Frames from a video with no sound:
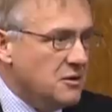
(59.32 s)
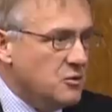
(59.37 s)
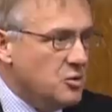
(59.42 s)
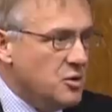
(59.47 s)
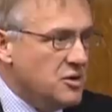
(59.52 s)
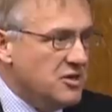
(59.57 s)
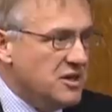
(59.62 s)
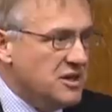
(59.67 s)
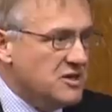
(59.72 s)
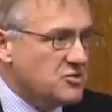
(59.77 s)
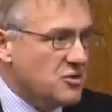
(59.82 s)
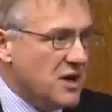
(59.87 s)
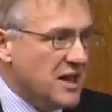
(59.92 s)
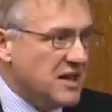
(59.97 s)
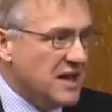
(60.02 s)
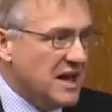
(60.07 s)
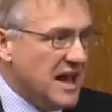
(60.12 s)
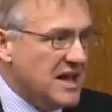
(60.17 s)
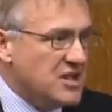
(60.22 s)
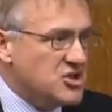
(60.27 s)
with these
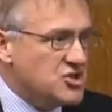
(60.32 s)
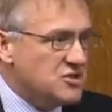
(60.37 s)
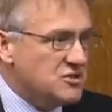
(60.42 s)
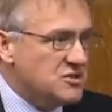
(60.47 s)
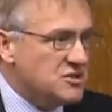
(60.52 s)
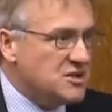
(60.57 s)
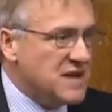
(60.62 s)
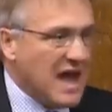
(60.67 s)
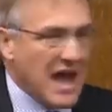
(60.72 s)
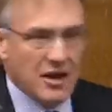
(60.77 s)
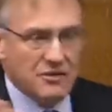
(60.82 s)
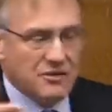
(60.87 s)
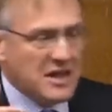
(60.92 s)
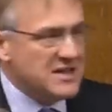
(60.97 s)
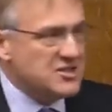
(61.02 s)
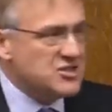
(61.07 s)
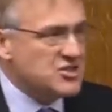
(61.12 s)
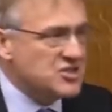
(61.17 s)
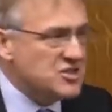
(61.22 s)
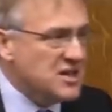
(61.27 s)
regulations and how they
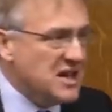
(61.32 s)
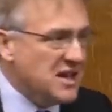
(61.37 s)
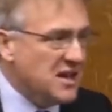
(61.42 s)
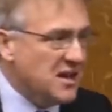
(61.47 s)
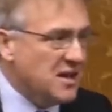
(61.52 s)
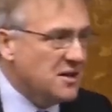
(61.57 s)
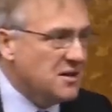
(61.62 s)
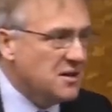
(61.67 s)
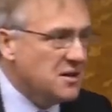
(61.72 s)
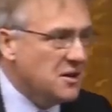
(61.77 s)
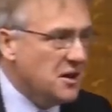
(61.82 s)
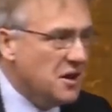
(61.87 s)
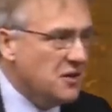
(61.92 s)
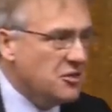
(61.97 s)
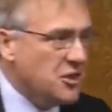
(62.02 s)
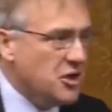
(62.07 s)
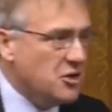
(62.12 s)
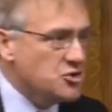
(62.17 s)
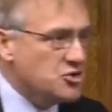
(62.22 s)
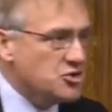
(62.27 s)
sneer at
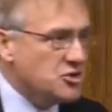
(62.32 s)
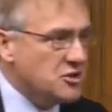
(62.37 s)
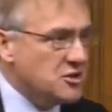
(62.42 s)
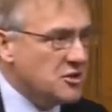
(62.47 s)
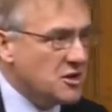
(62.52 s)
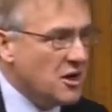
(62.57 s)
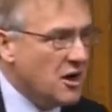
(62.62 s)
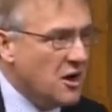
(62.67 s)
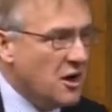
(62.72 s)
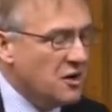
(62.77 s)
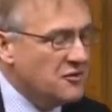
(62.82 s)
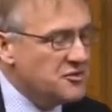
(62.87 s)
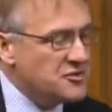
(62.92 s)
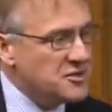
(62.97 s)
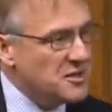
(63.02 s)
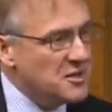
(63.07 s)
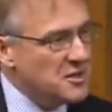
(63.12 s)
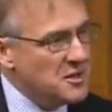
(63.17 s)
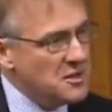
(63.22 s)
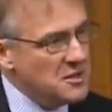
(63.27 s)
those that can't.